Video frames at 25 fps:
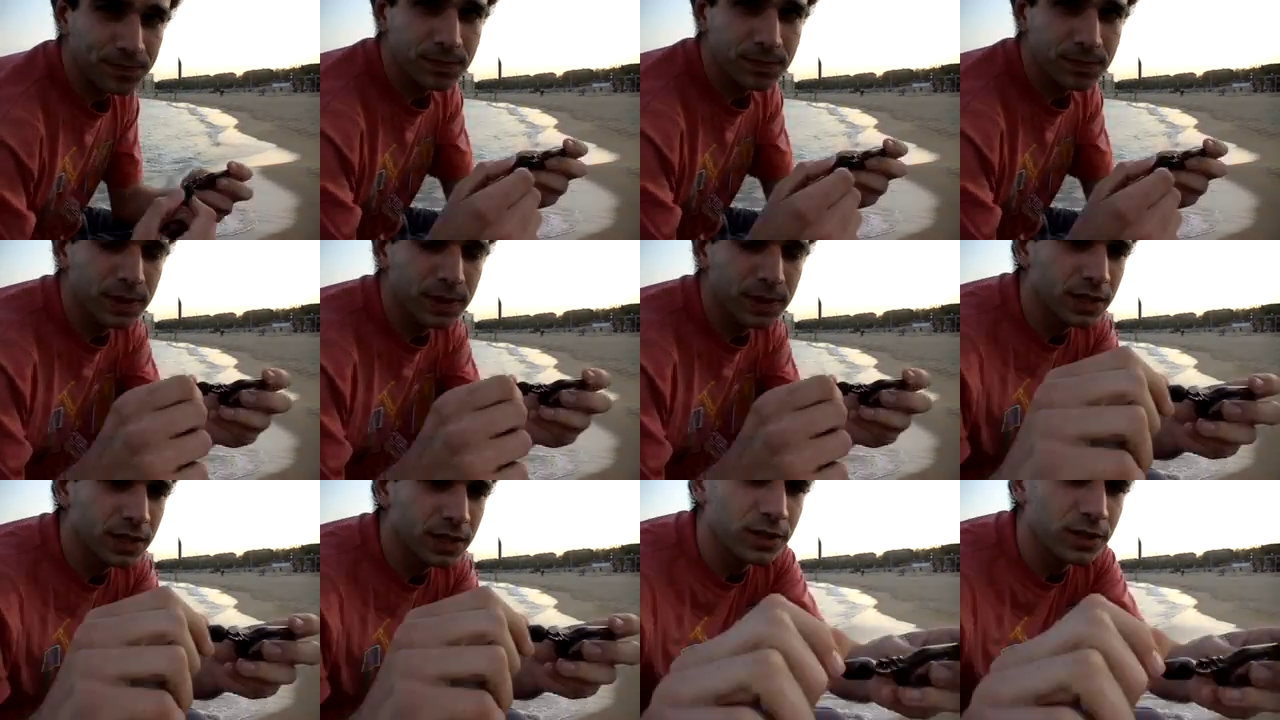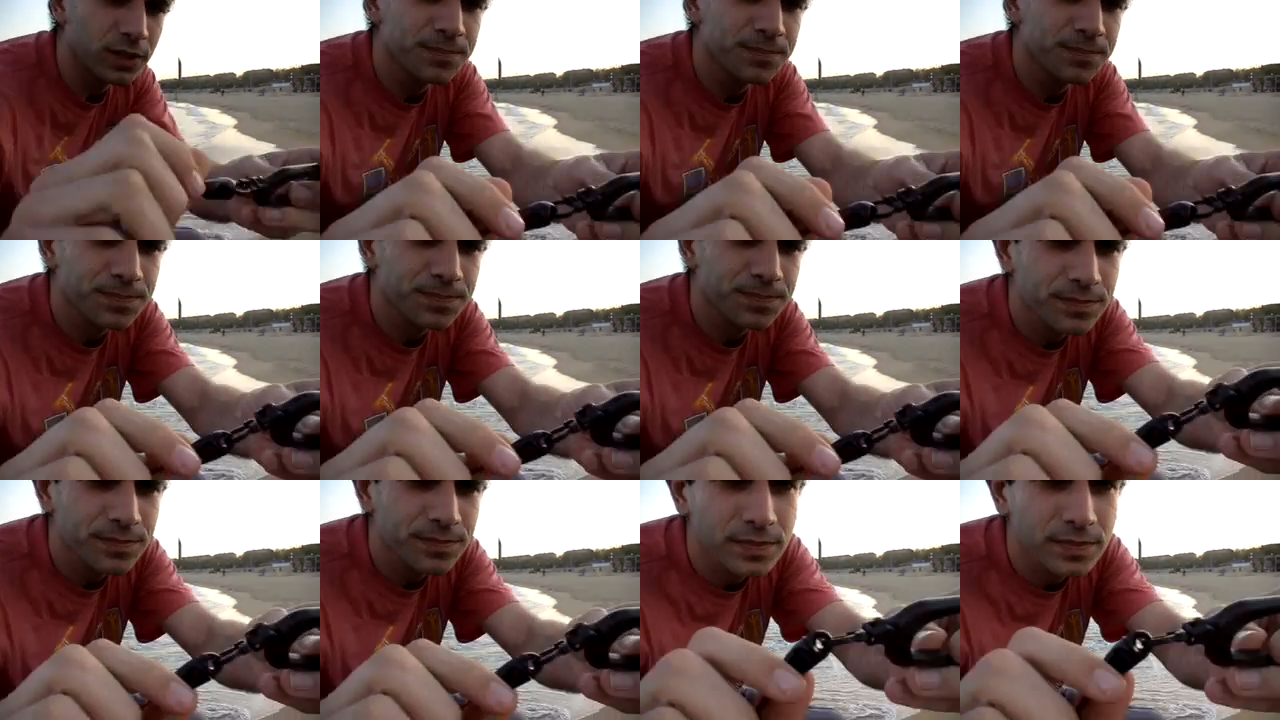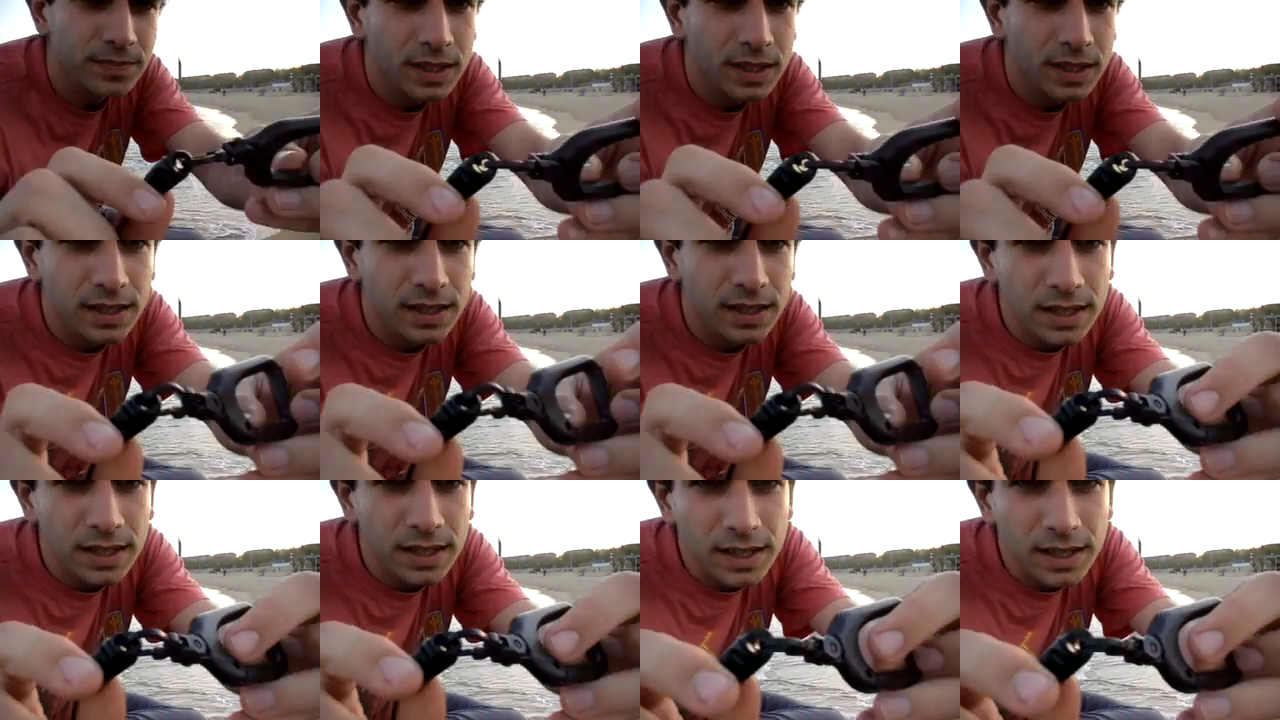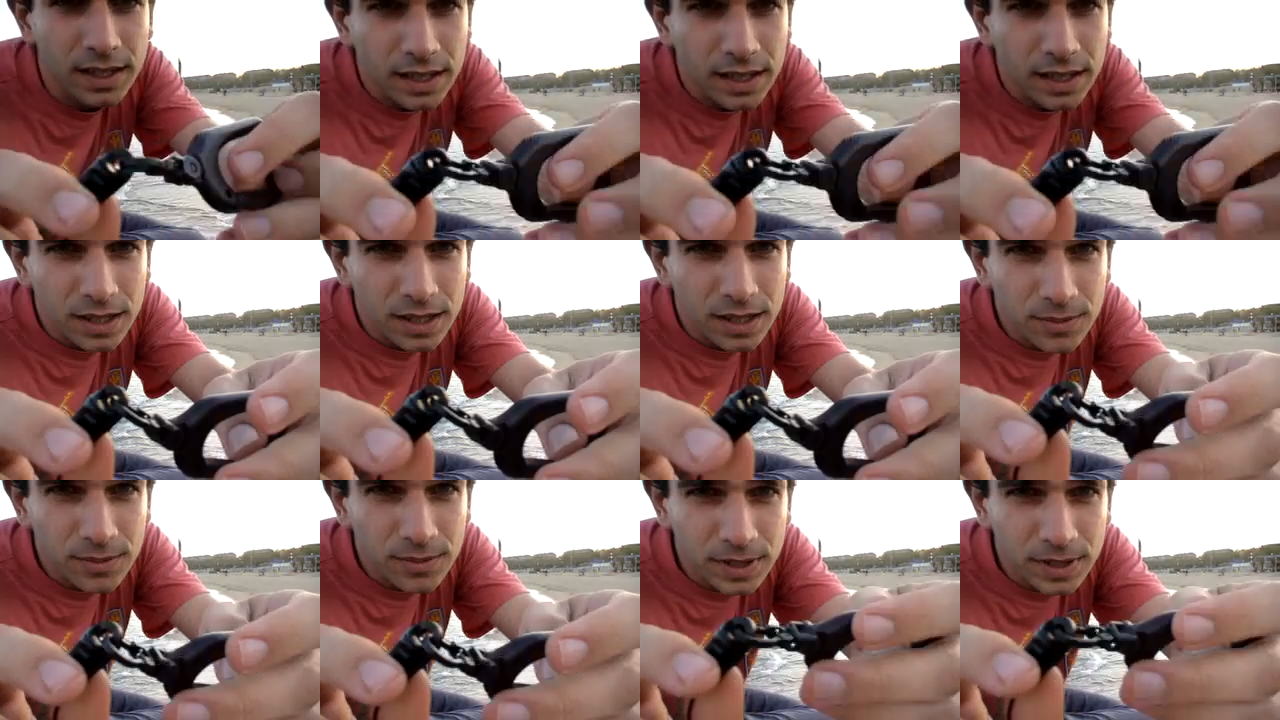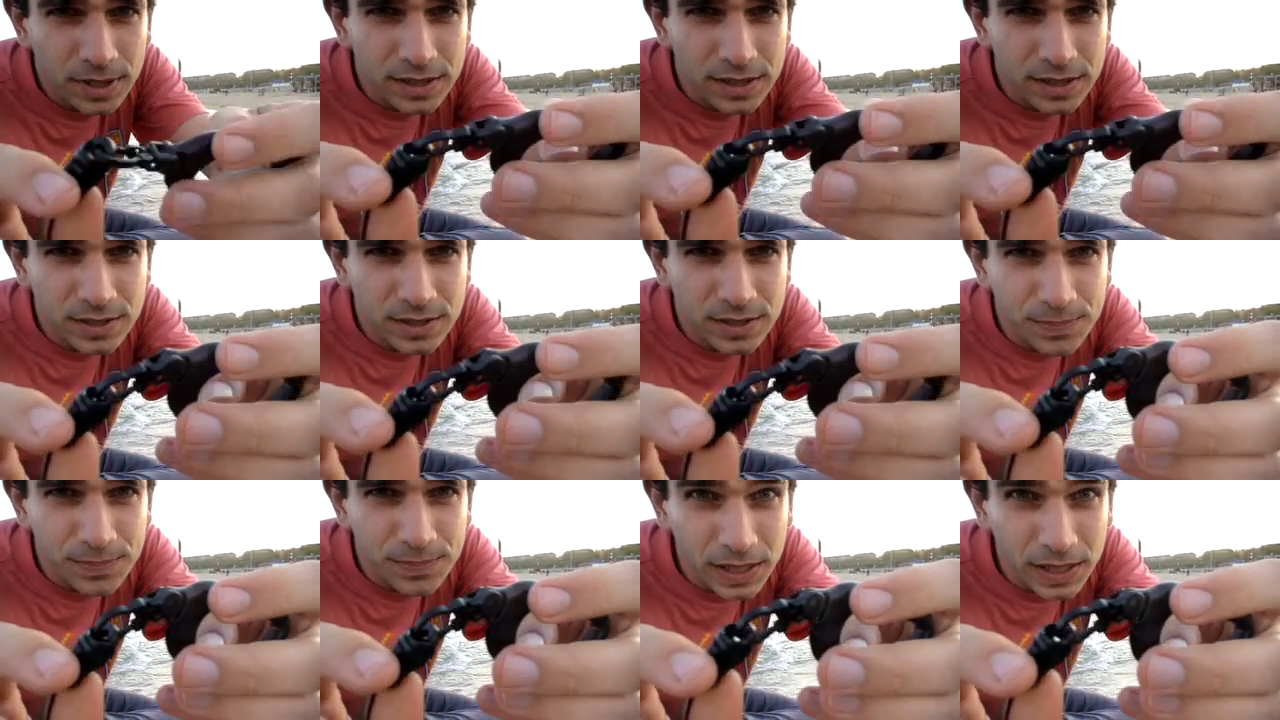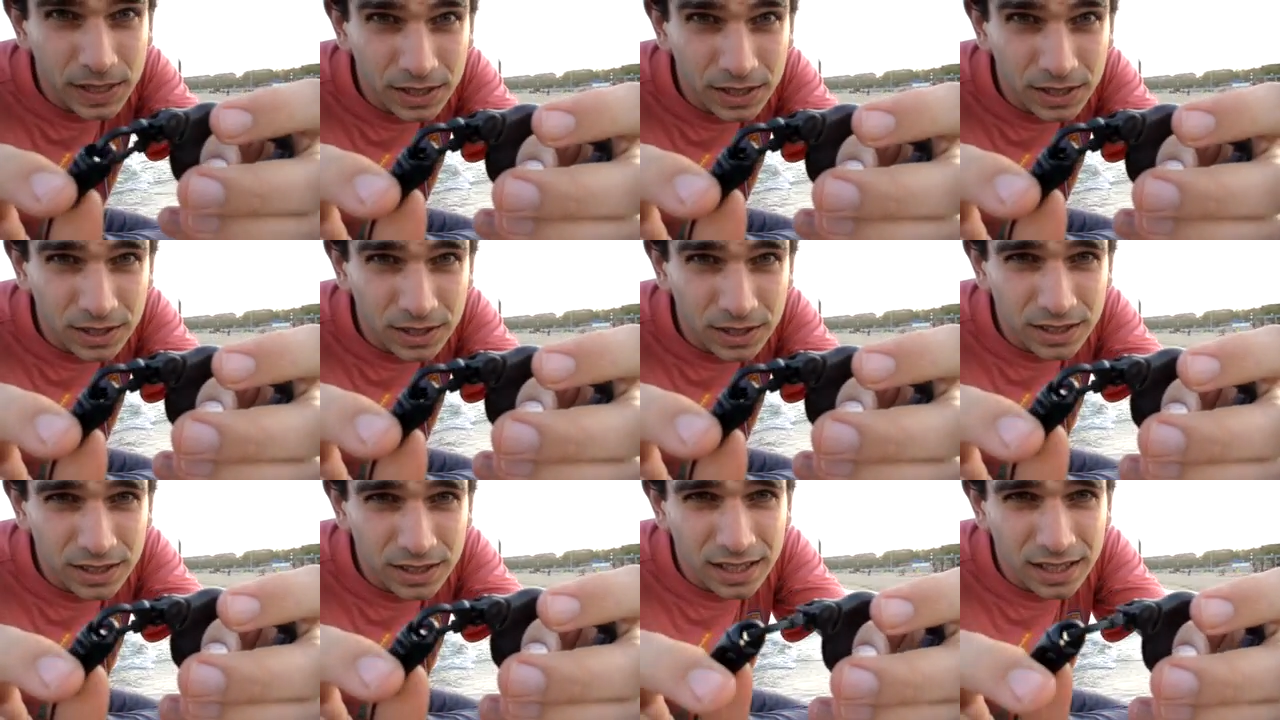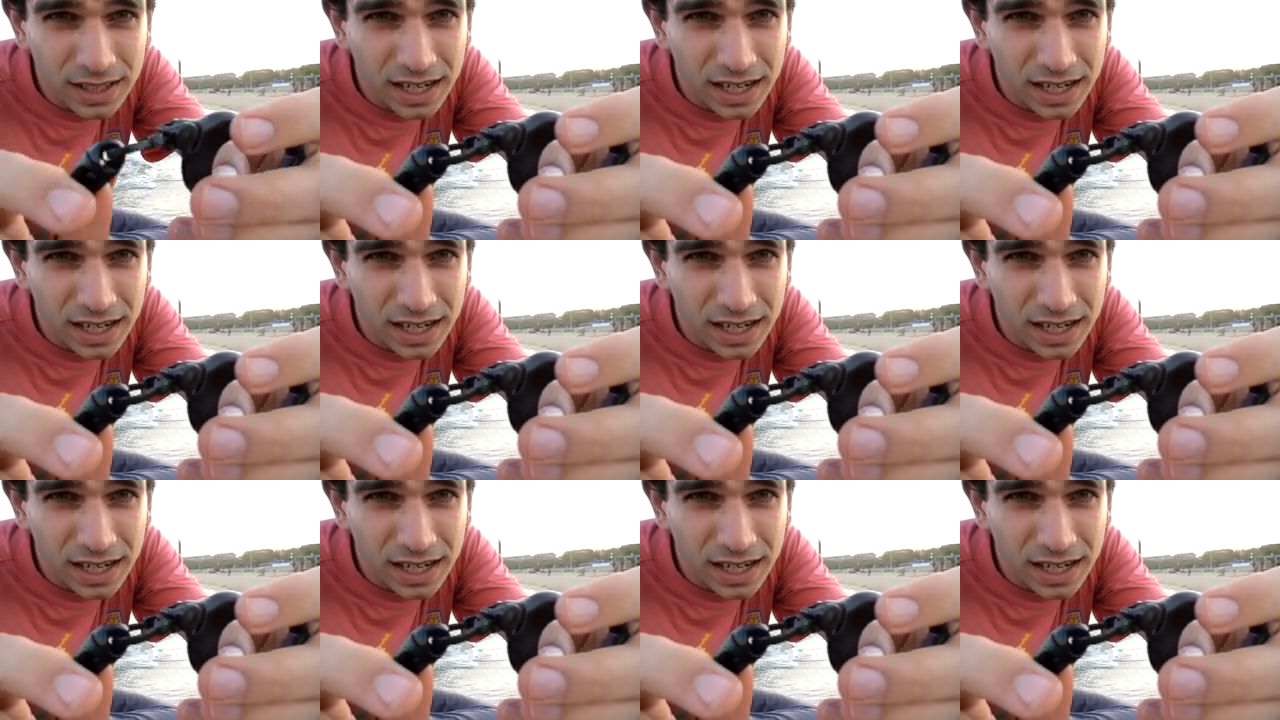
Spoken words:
beaner. Because the beaner,